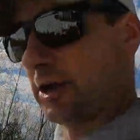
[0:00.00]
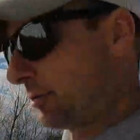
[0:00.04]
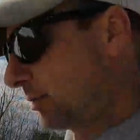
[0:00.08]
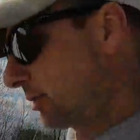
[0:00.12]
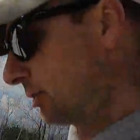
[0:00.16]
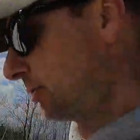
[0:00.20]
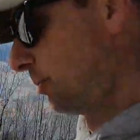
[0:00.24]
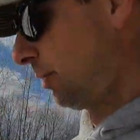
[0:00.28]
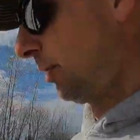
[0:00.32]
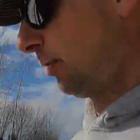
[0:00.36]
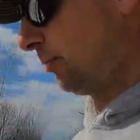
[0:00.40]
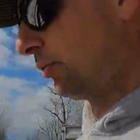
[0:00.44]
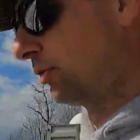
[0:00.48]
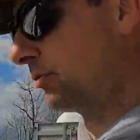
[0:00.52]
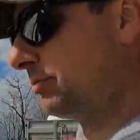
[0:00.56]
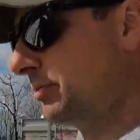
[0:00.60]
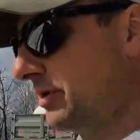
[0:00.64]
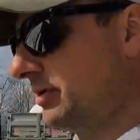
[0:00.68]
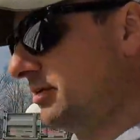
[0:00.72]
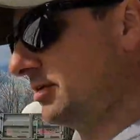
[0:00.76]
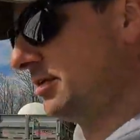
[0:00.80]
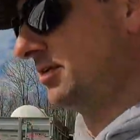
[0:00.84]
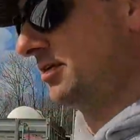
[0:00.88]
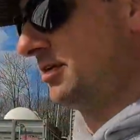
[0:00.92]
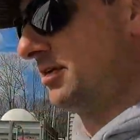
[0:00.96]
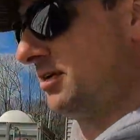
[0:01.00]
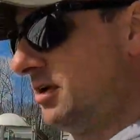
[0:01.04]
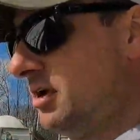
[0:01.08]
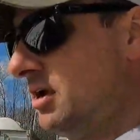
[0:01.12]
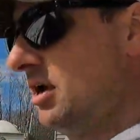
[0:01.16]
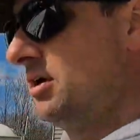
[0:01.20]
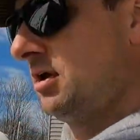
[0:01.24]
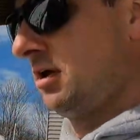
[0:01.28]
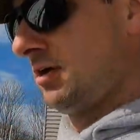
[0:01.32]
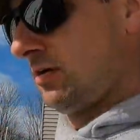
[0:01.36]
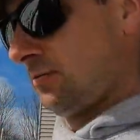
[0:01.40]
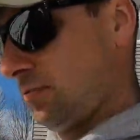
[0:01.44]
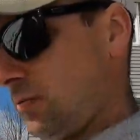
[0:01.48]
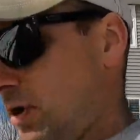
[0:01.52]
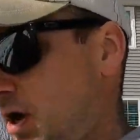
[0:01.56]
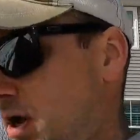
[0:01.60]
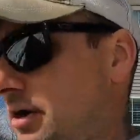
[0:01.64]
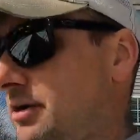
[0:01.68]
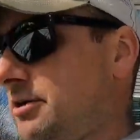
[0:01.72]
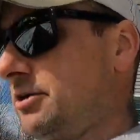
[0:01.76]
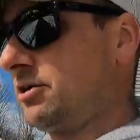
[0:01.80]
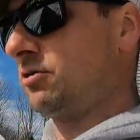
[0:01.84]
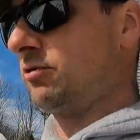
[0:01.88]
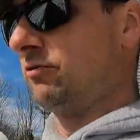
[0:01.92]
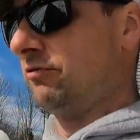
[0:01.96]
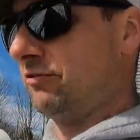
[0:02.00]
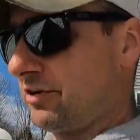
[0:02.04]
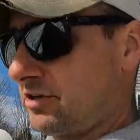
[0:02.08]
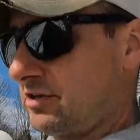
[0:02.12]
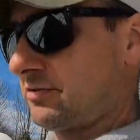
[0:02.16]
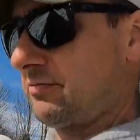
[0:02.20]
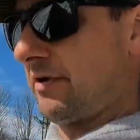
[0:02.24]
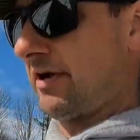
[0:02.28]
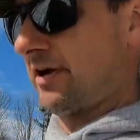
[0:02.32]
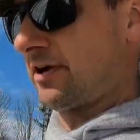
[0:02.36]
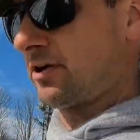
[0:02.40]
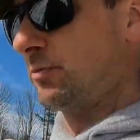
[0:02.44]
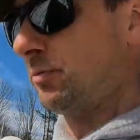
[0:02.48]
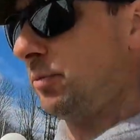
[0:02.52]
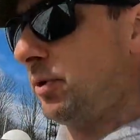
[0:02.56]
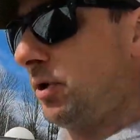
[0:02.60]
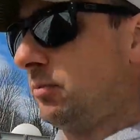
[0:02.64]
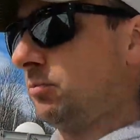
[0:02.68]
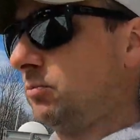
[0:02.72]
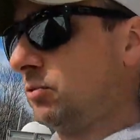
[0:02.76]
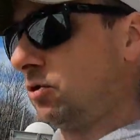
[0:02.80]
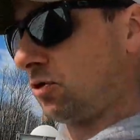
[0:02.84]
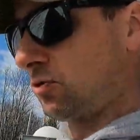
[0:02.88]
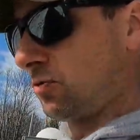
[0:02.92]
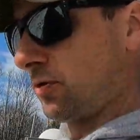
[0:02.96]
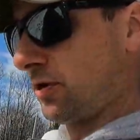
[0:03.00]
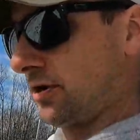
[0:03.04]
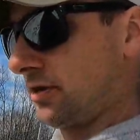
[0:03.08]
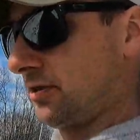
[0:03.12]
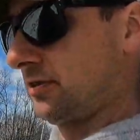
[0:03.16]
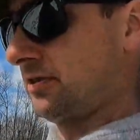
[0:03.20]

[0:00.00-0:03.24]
gotta bring the pump with me, but I gotta go fix the vacuum pump real quick,